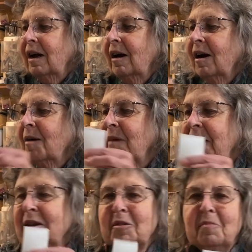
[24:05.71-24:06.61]
My
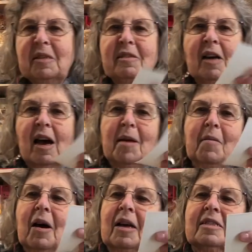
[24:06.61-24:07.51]
husband's
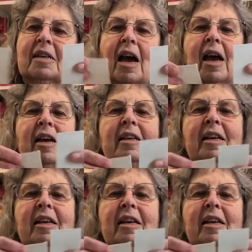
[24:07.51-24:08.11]
iPod died,